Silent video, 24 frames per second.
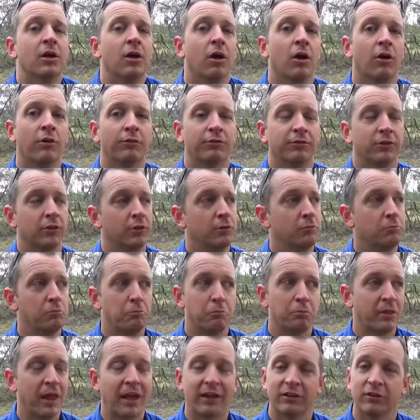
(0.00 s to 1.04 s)
Often
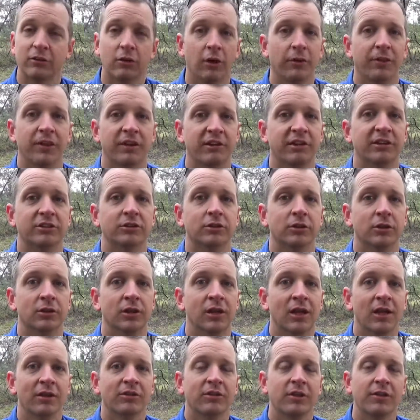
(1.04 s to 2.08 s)
that's not their issue.
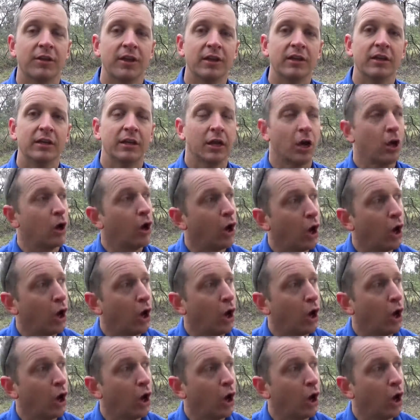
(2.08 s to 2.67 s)
So then you go,